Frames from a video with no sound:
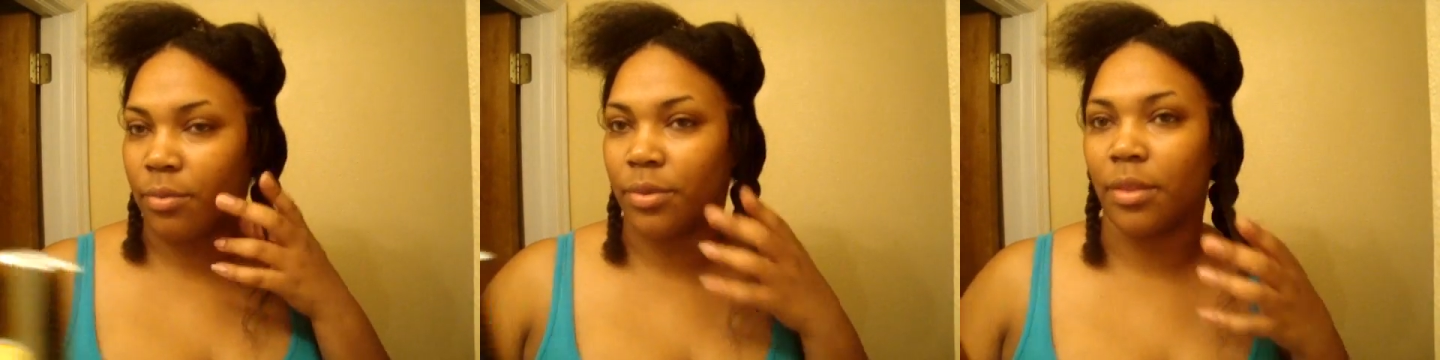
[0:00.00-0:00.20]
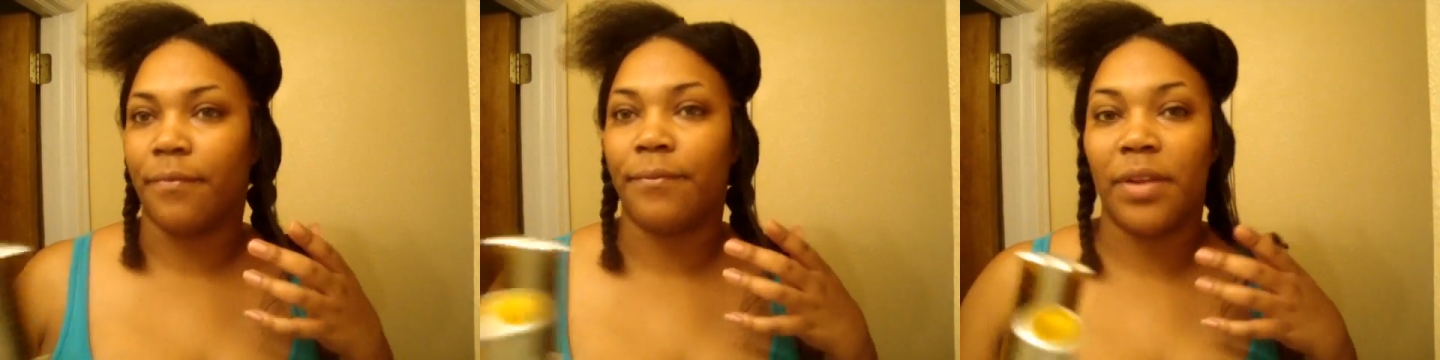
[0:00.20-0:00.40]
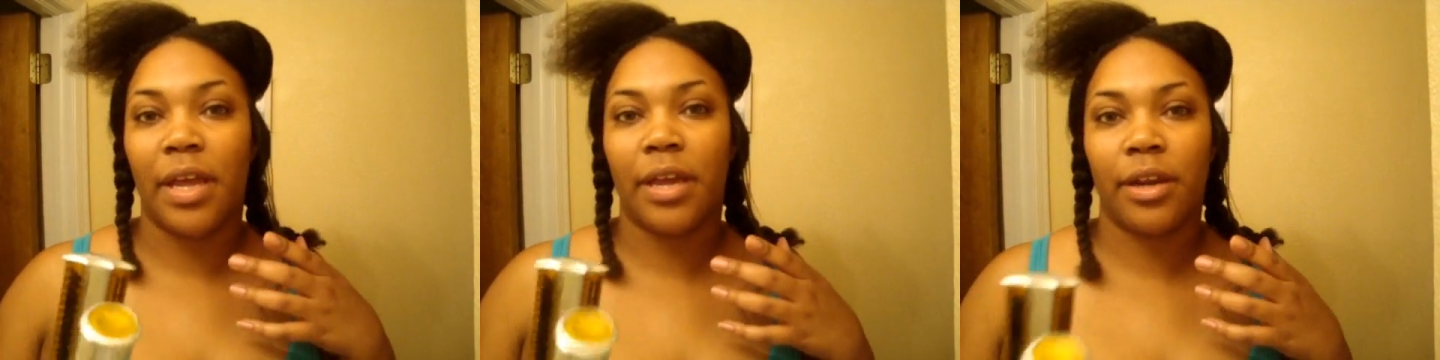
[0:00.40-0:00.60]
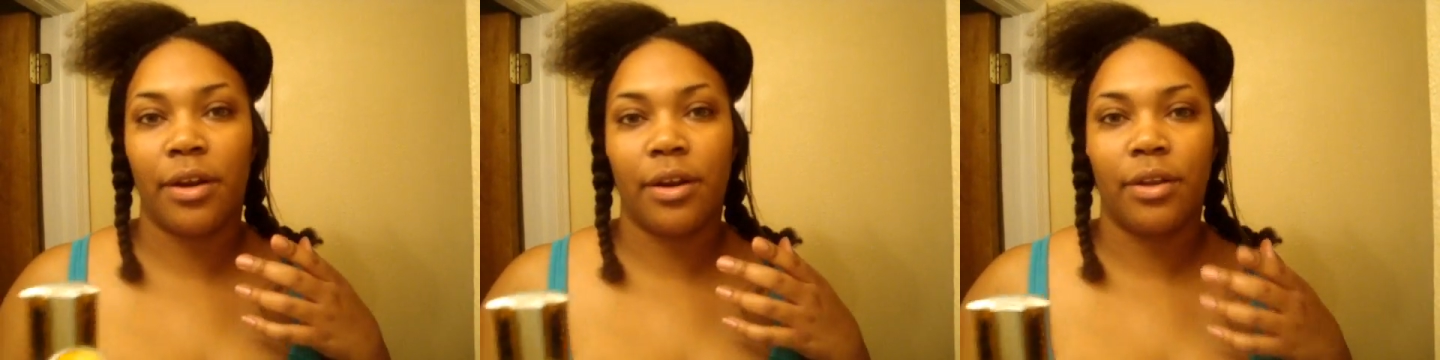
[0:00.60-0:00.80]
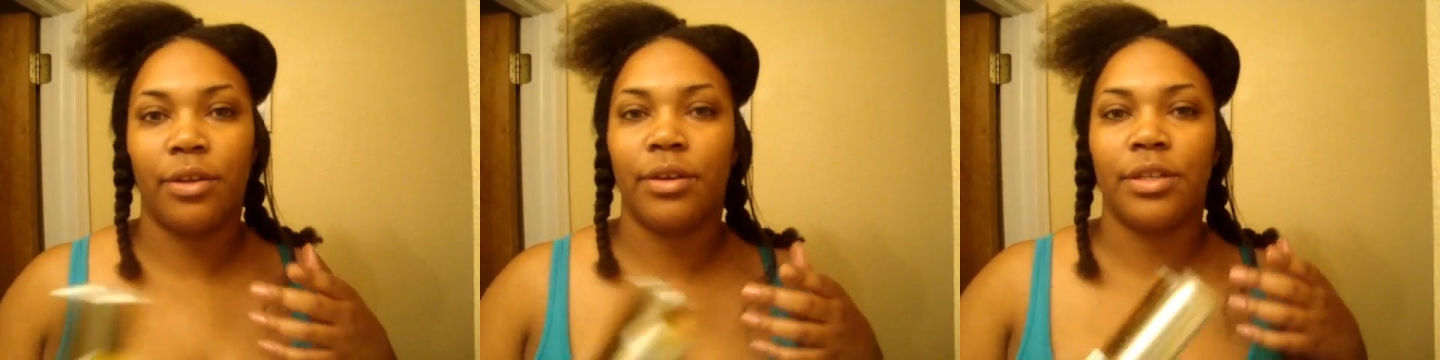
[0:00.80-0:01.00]
With the flat
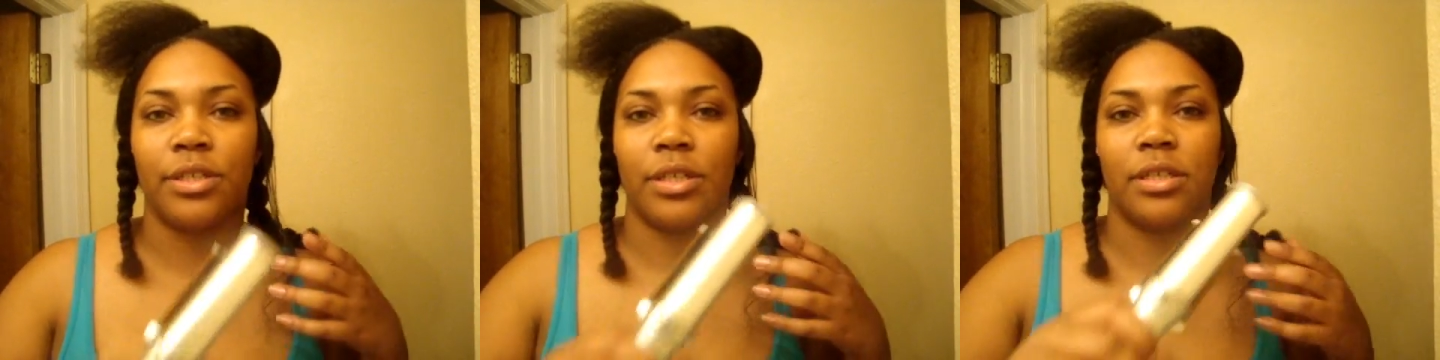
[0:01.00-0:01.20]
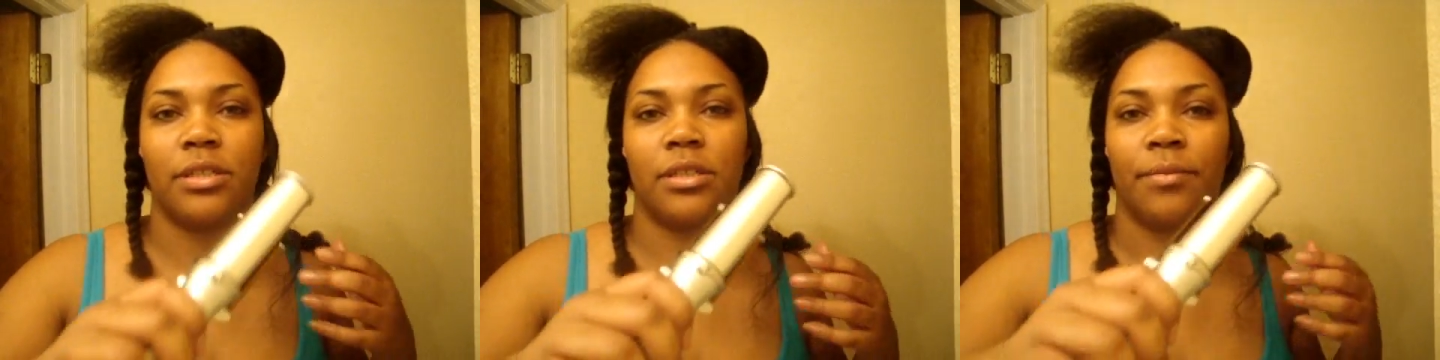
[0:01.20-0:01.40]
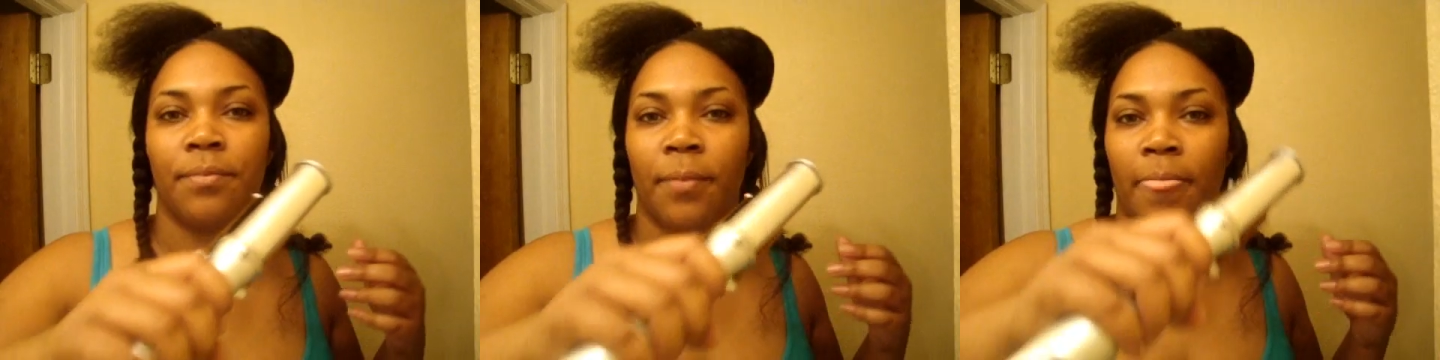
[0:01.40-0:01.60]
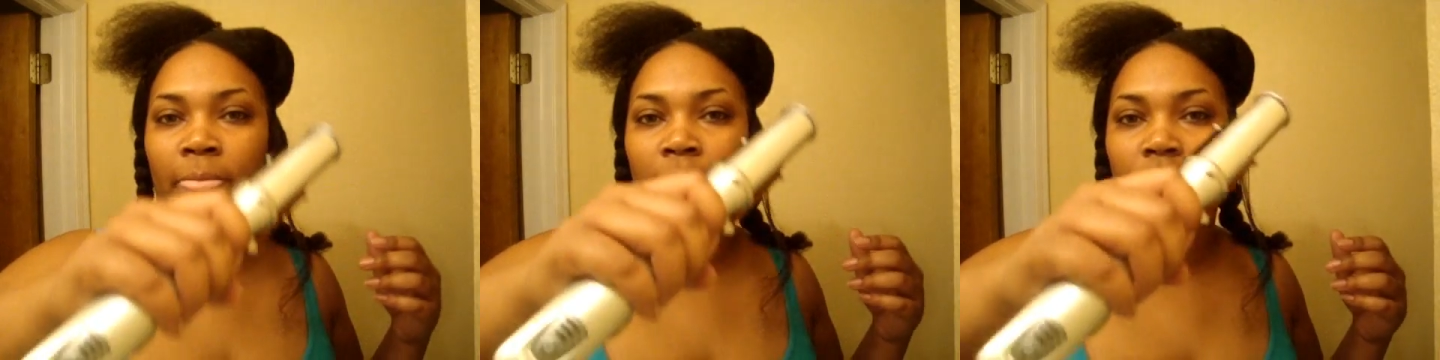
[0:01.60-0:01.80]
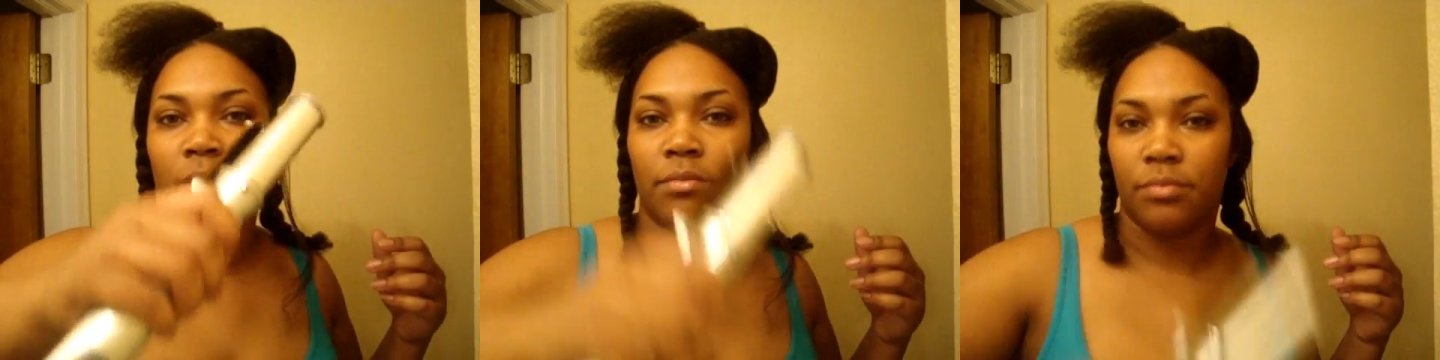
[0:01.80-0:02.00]
iron, you can just,
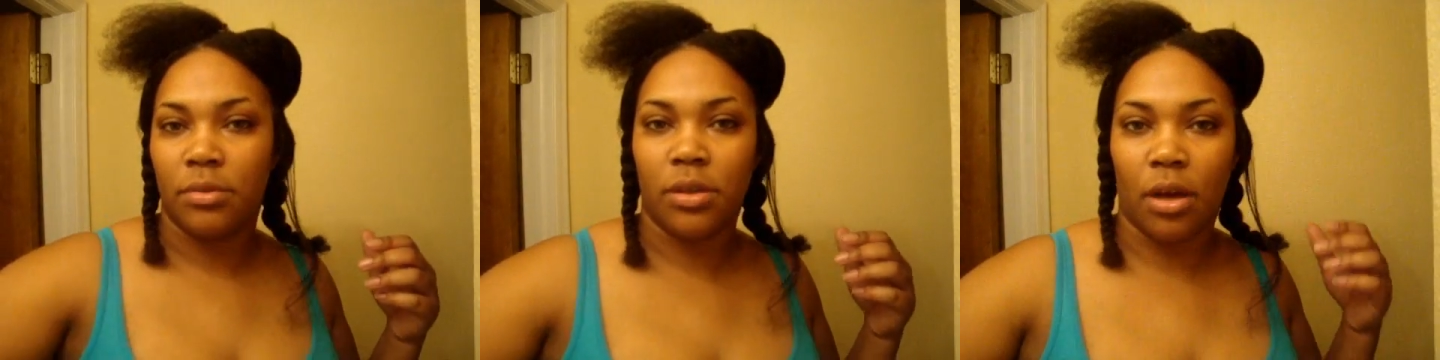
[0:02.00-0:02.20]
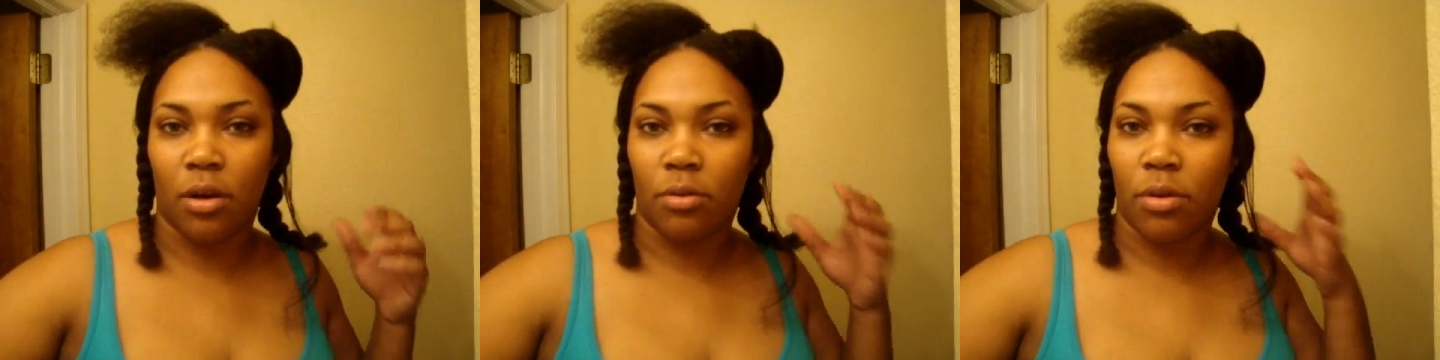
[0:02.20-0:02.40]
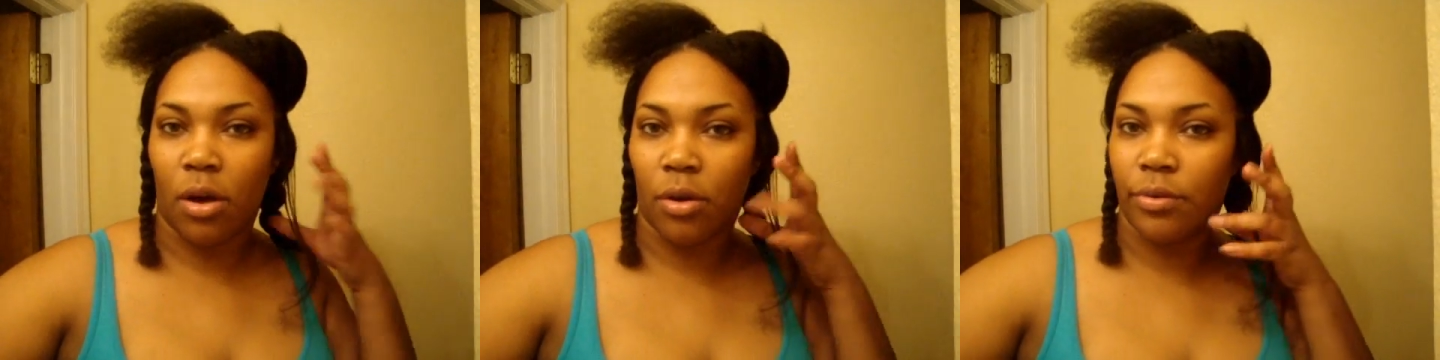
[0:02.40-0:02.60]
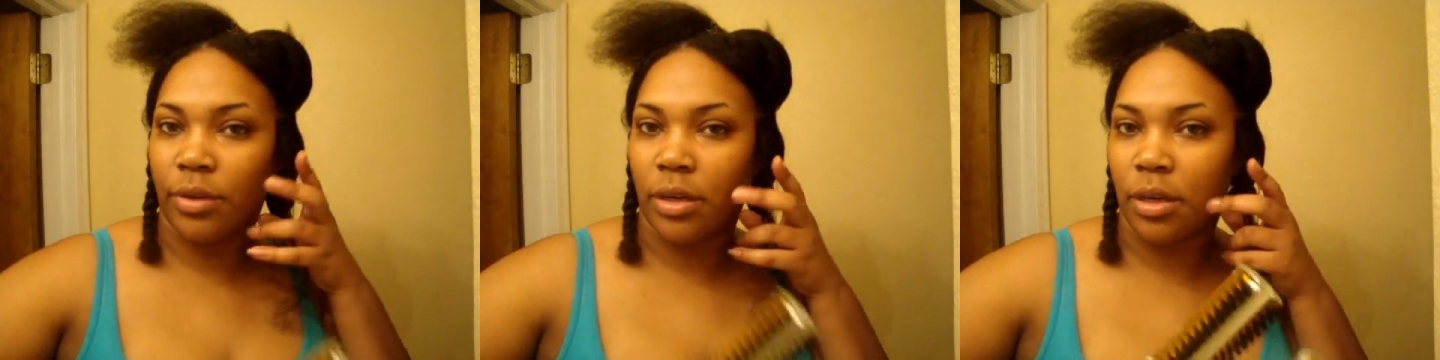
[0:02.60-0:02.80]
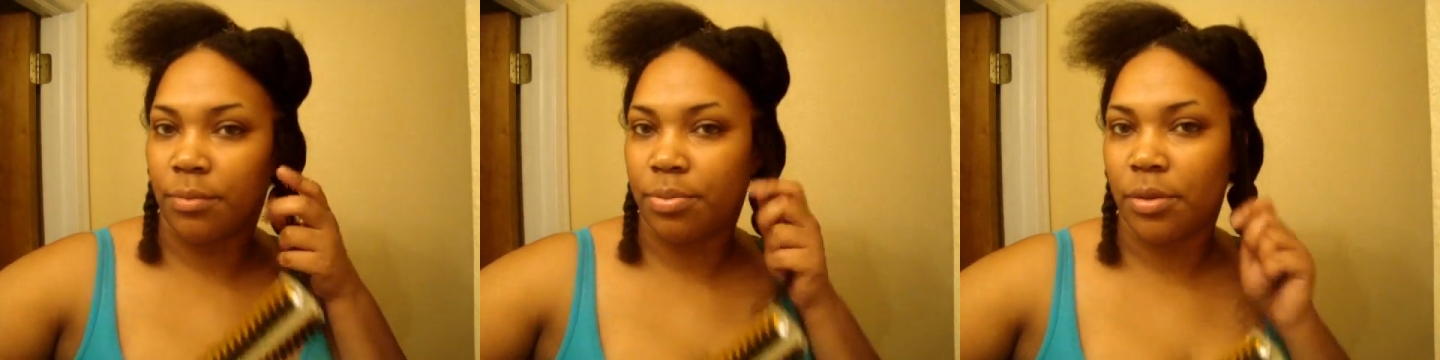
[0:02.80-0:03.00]
you know, hold
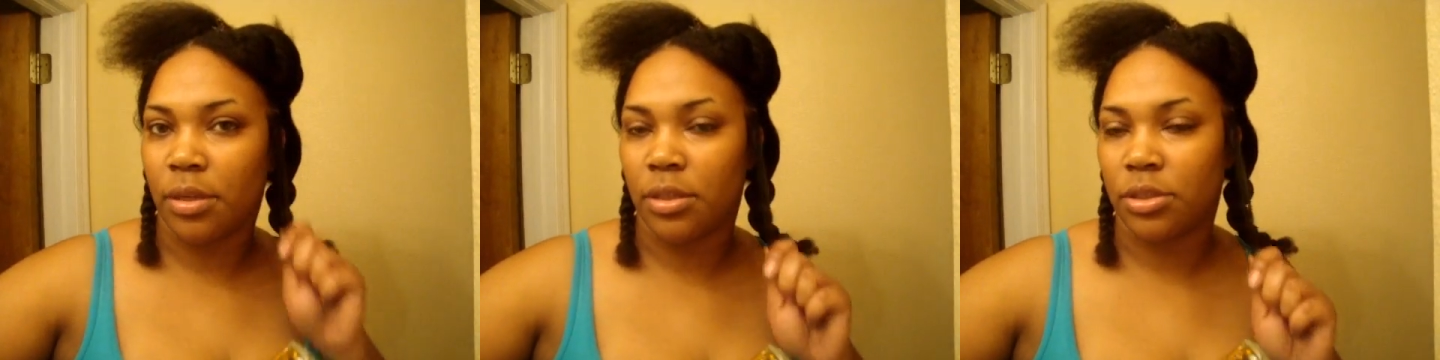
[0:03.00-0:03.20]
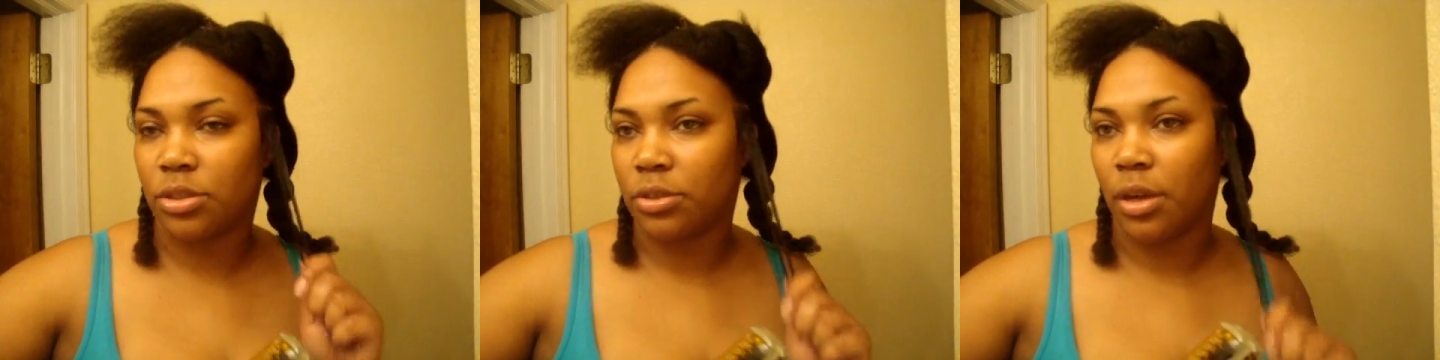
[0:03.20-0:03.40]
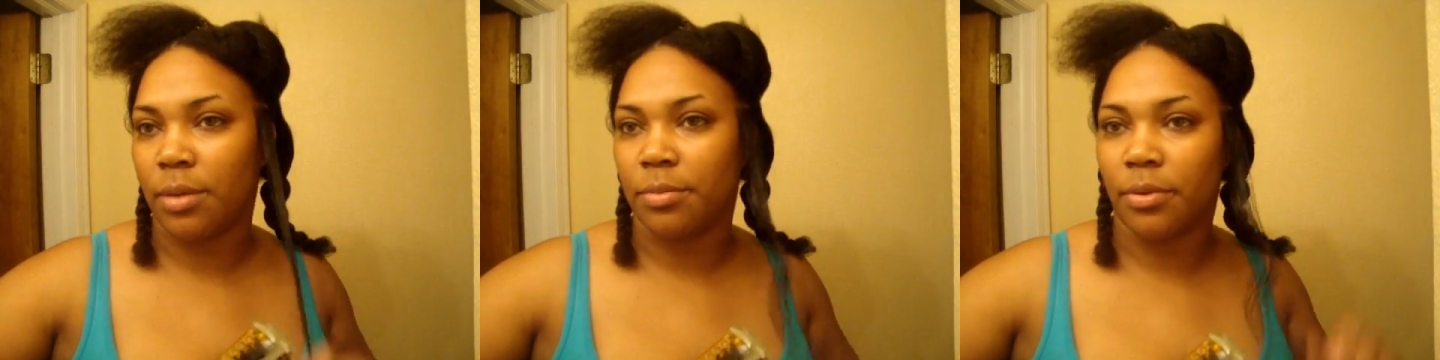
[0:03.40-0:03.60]
it and pull it straight.